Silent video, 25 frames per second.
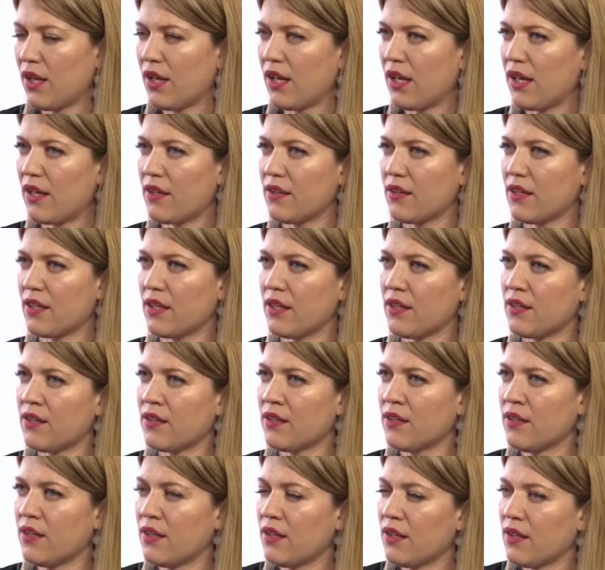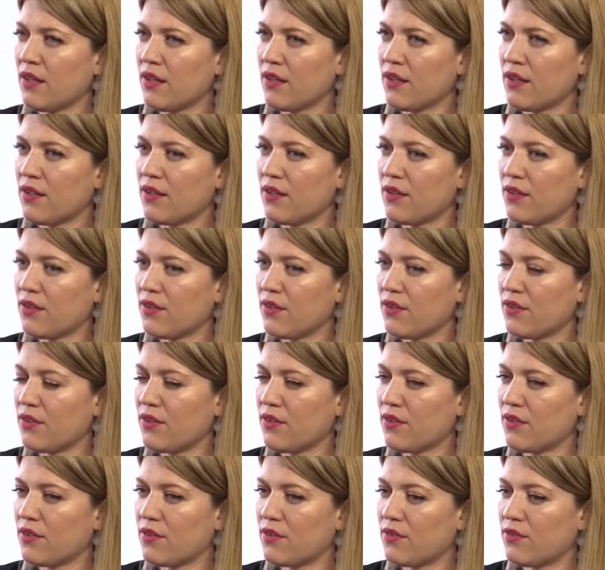And then
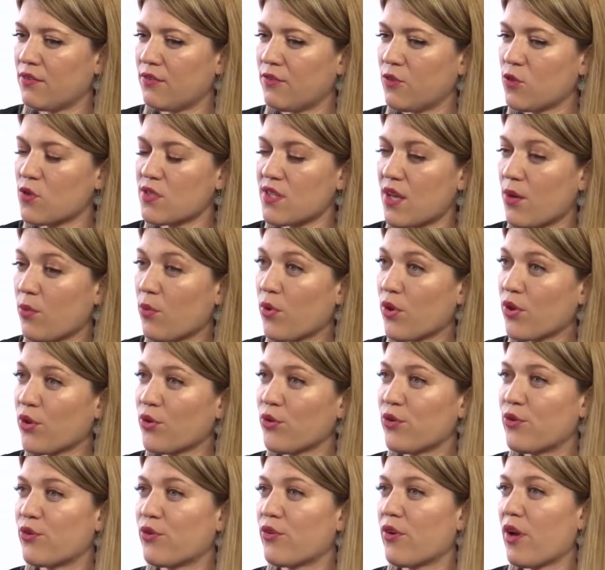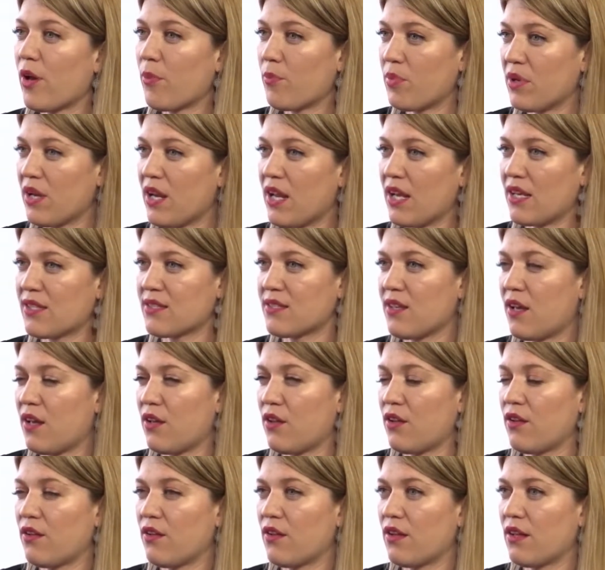for someone who grew up in
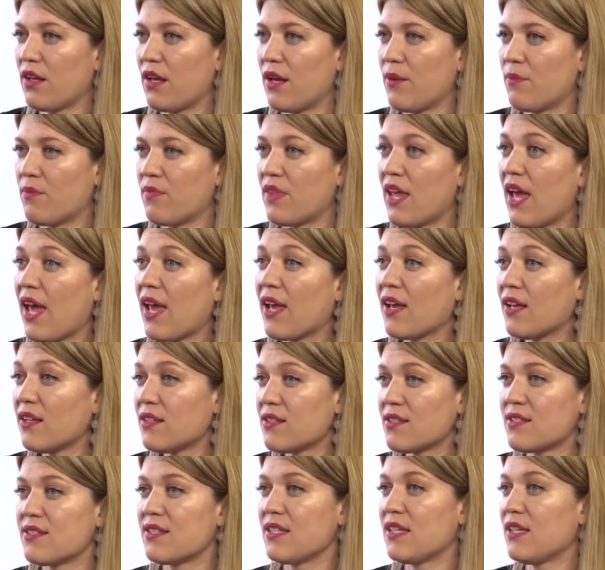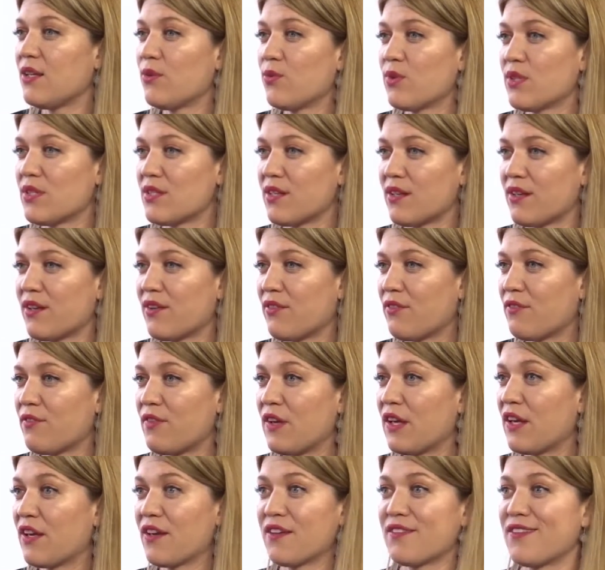exile, the ANC was a
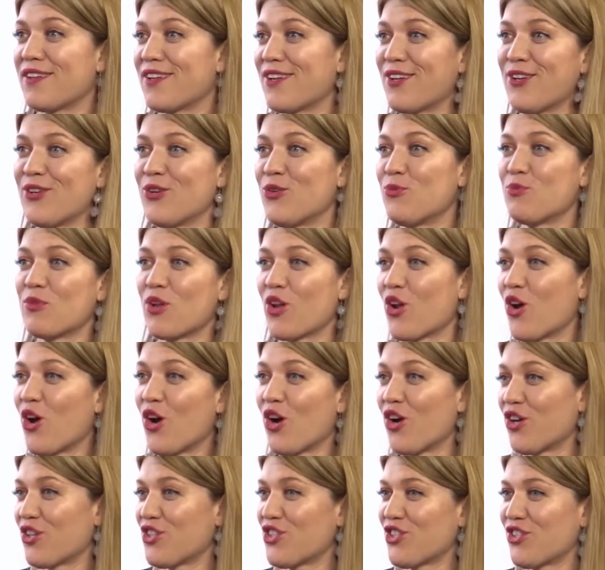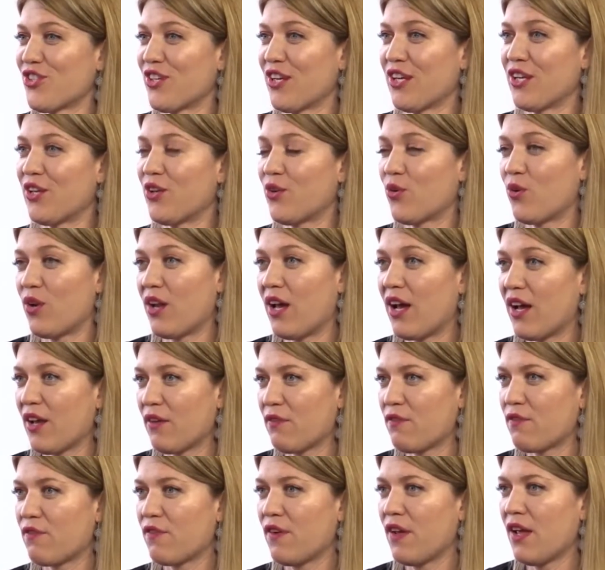figure that loomed large in your
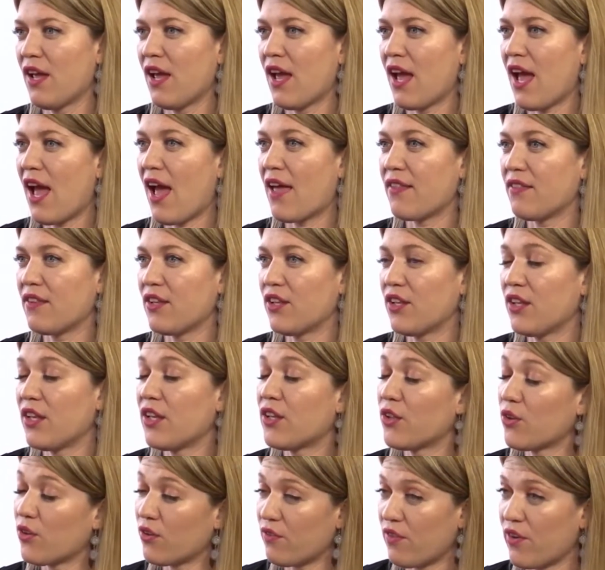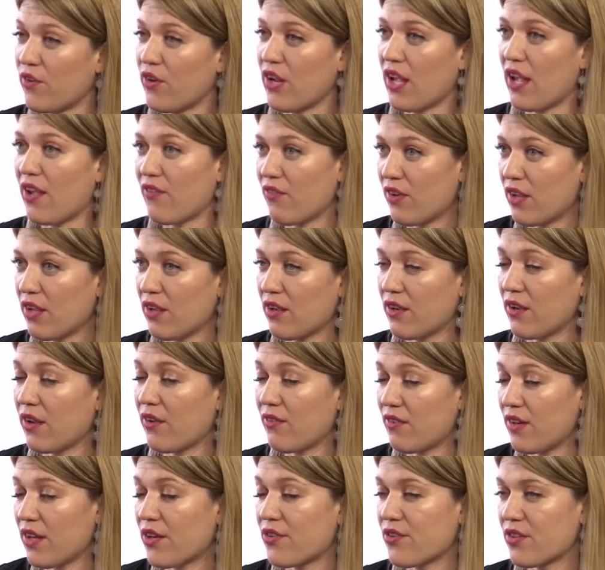life, and you're very
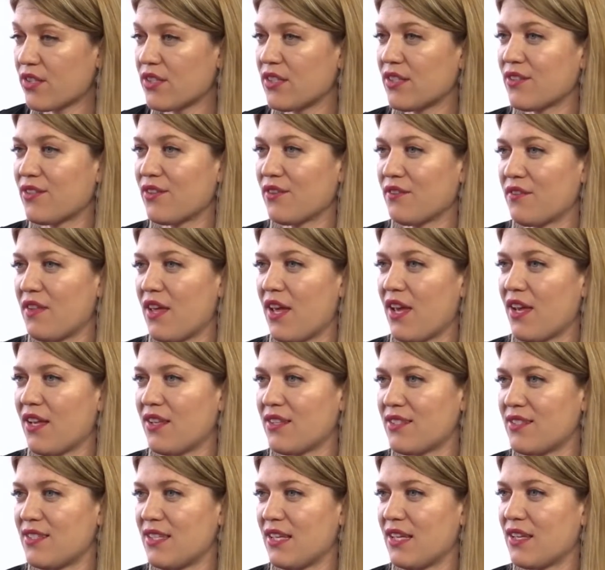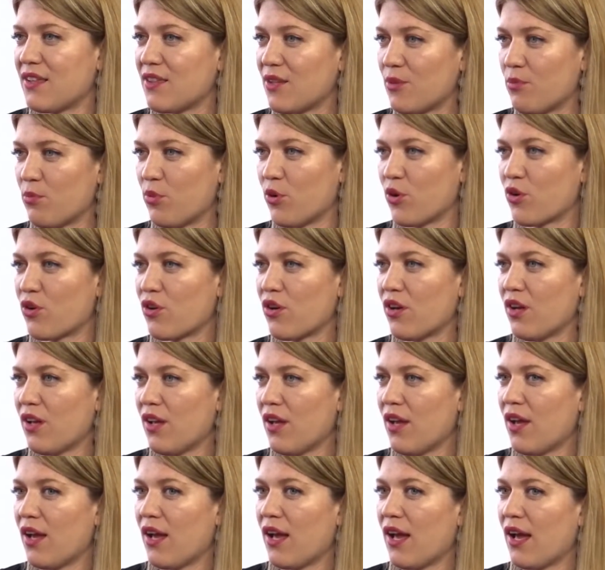heavily critical of the ANC in the book,
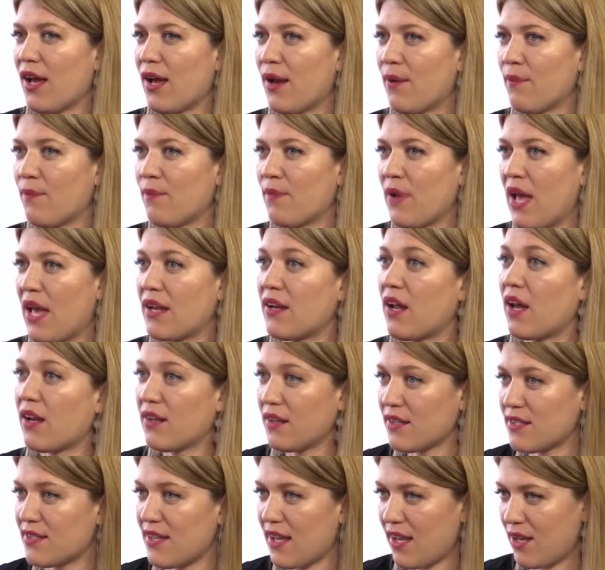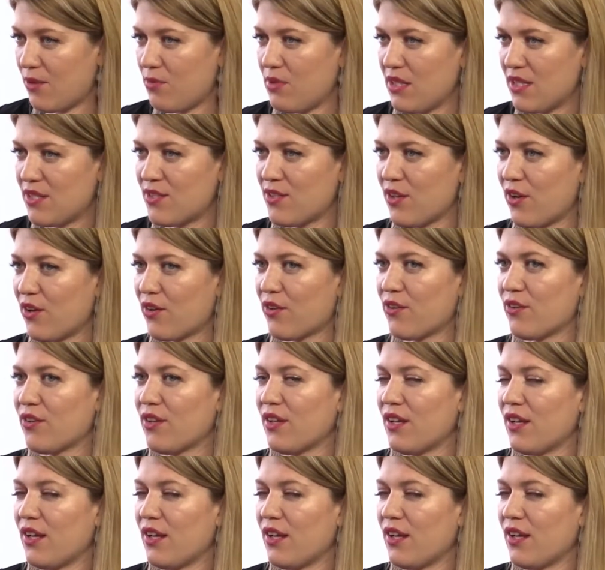and understandably so.